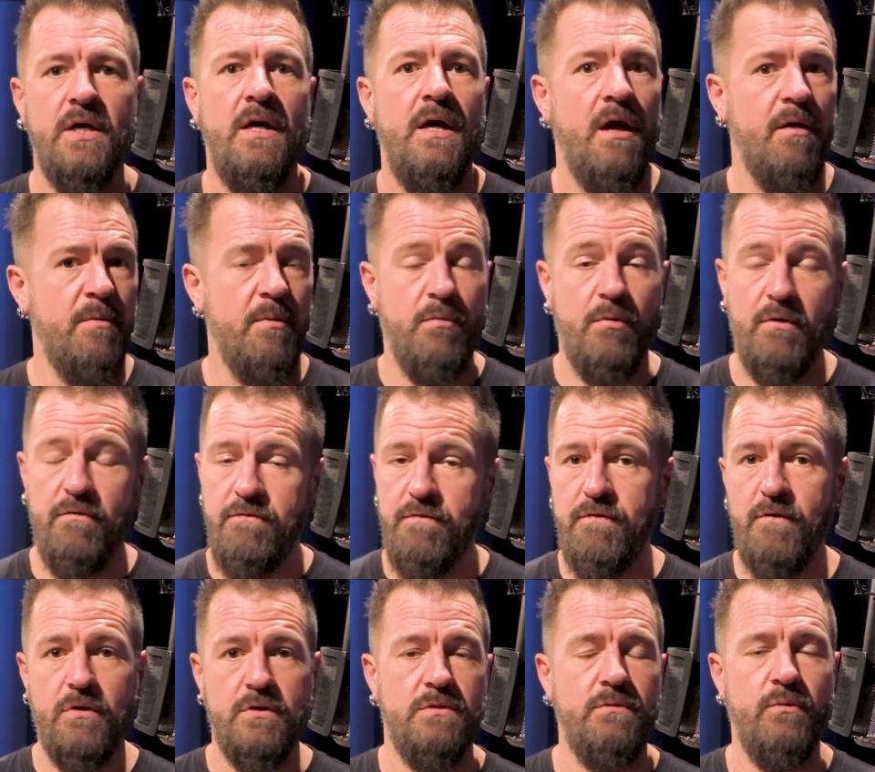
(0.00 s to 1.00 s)
I remember when
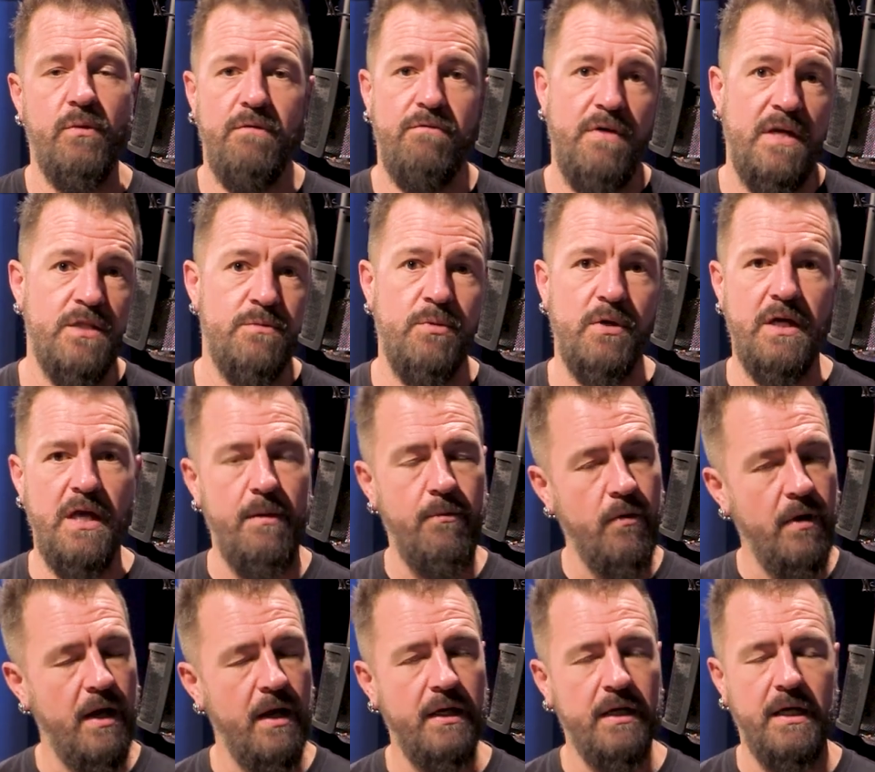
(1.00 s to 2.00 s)
first, when Facebook came
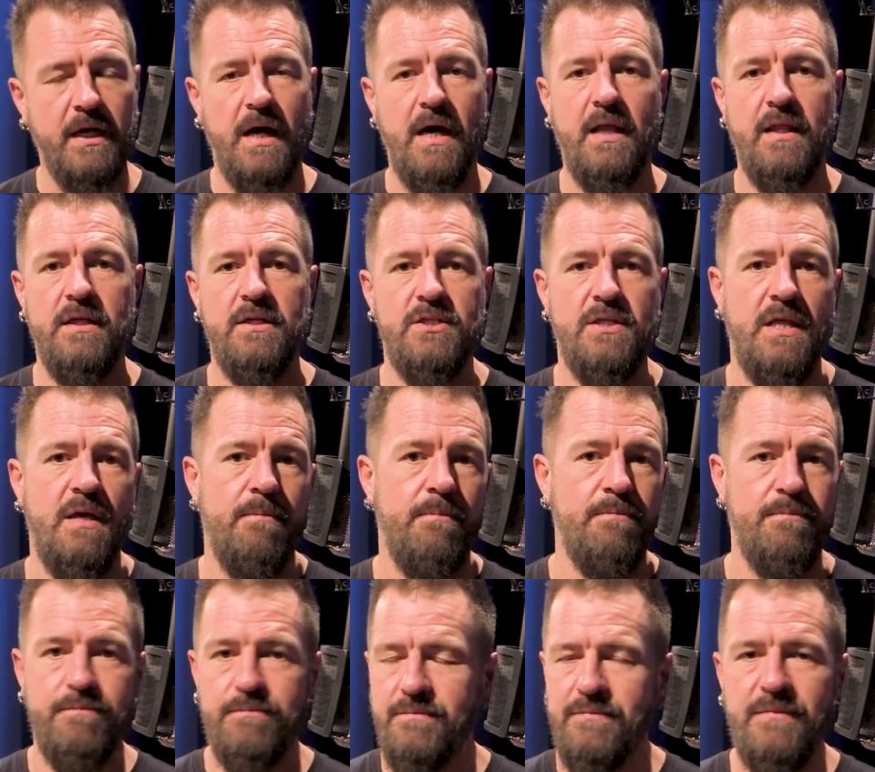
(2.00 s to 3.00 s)
around in college, and that,
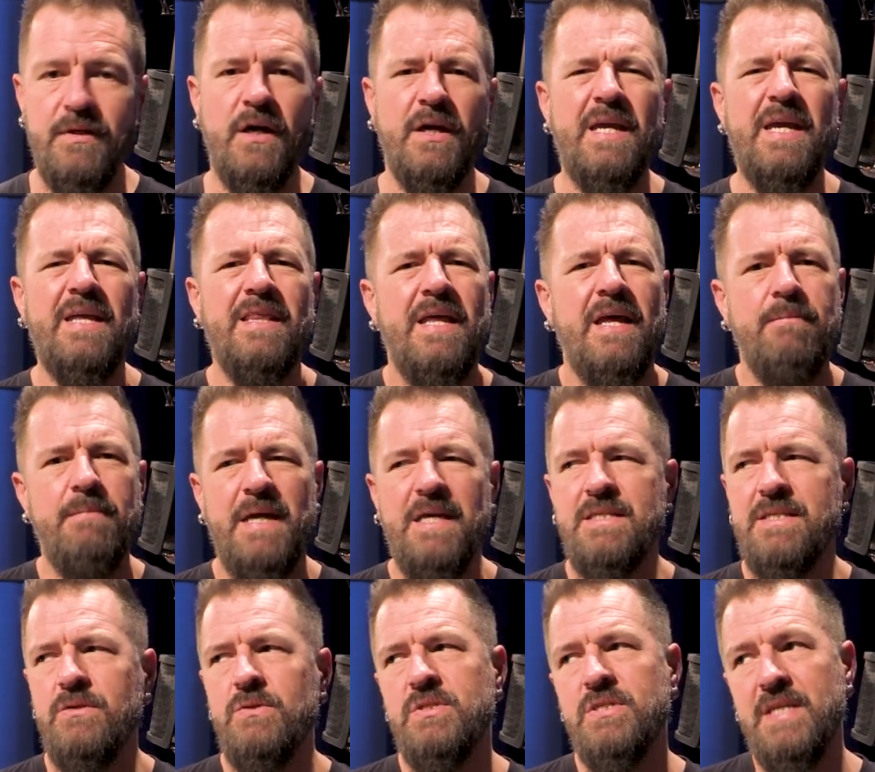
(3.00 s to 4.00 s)
again, that
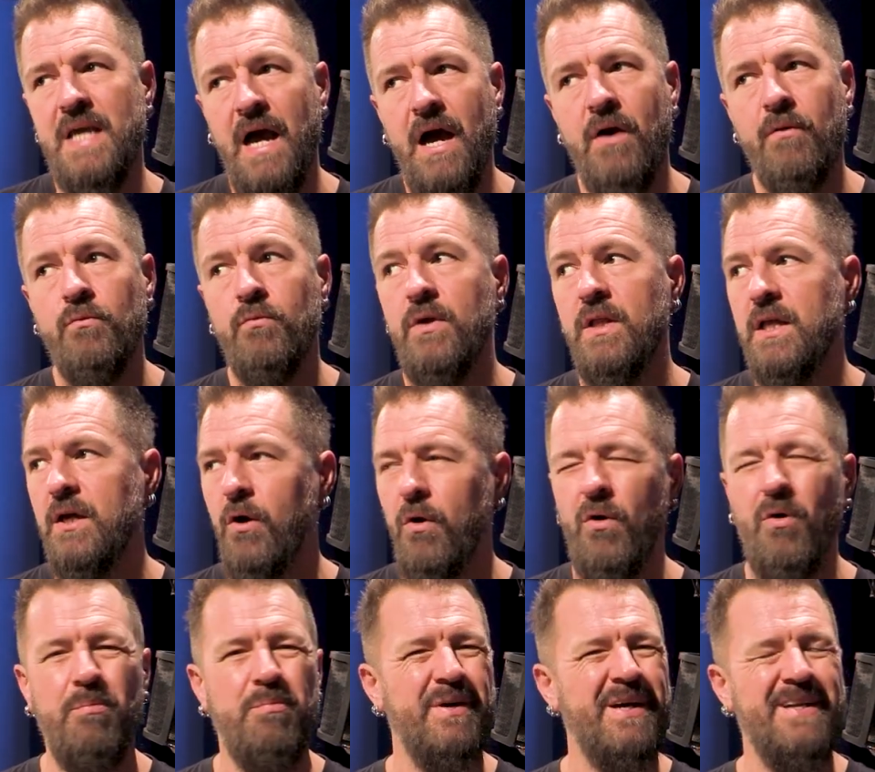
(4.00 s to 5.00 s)
makes you sound really
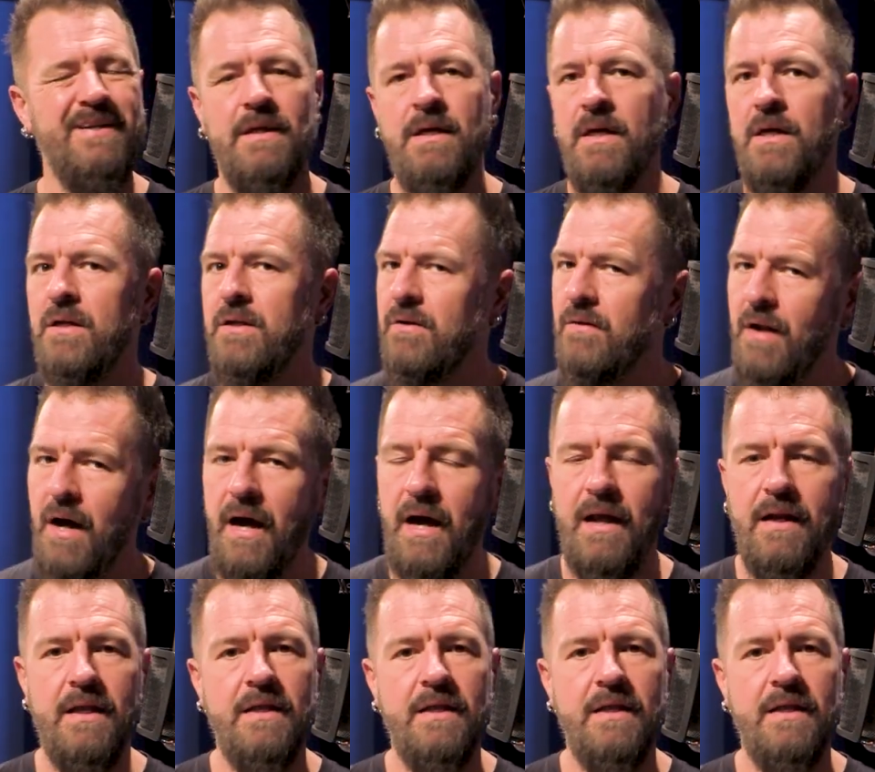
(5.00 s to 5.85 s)
old, but you're not.